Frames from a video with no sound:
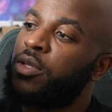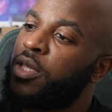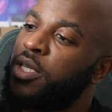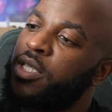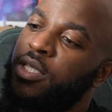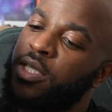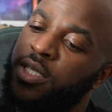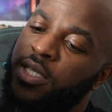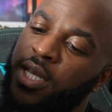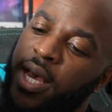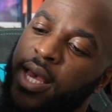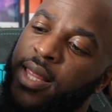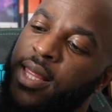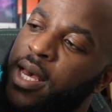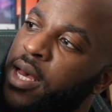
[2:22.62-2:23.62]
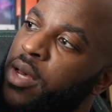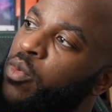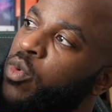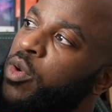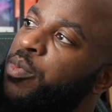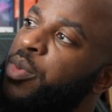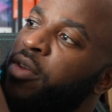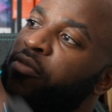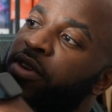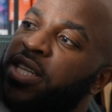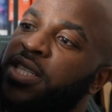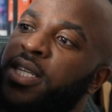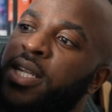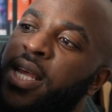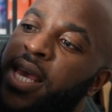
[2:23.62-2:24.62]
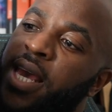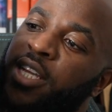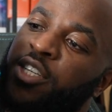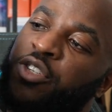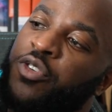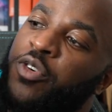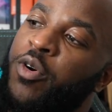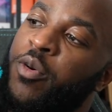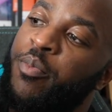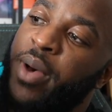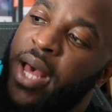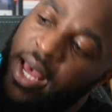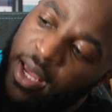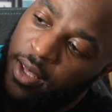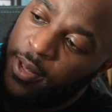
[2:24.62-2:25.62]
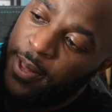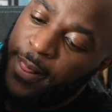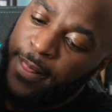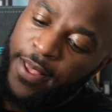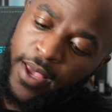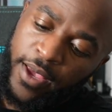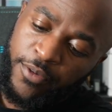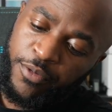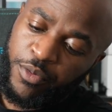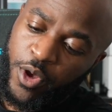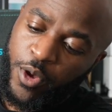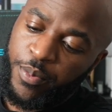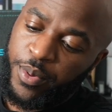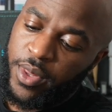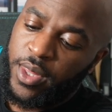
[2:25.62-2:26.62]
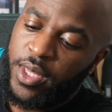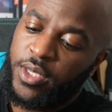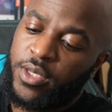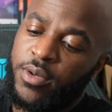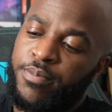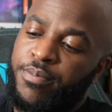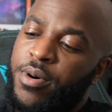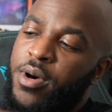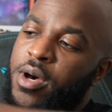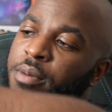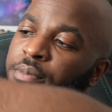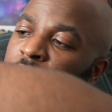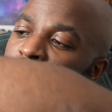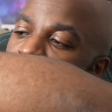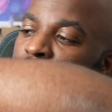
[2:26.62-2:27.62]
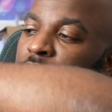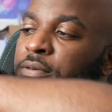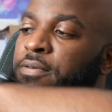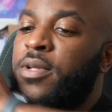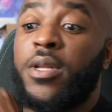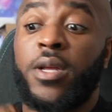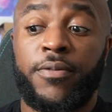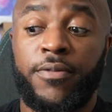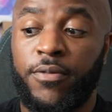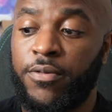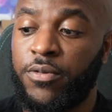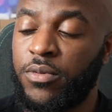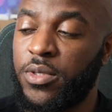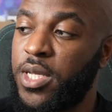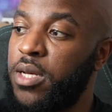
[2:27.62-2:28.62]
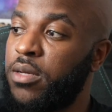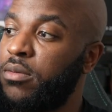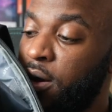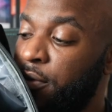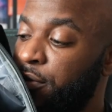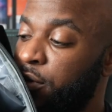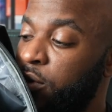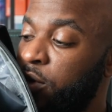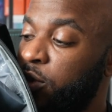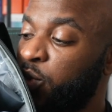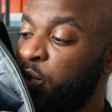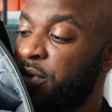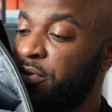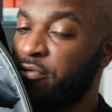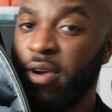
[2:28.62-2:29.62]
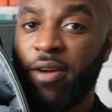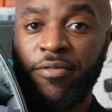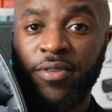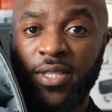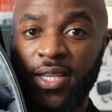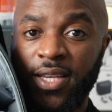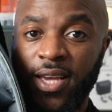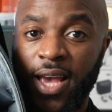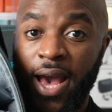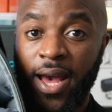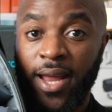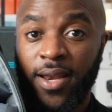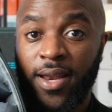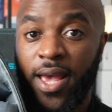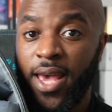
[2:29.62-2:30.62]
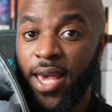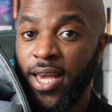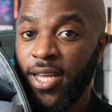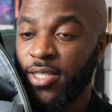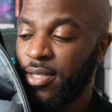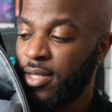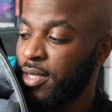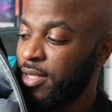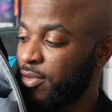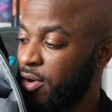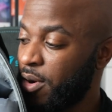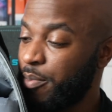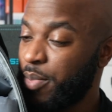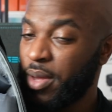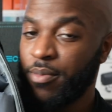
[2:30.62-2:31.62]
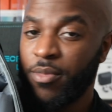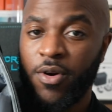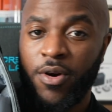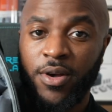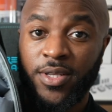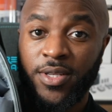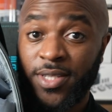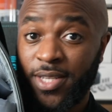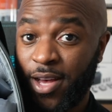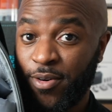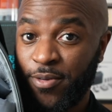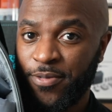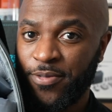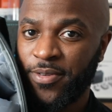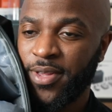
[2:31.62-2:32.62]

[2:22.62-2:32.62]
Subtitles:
this is the side that would be resting against your back. If we open this compartment, hopefully nothing falls out. Of course, with gravity and age, things are a bit more south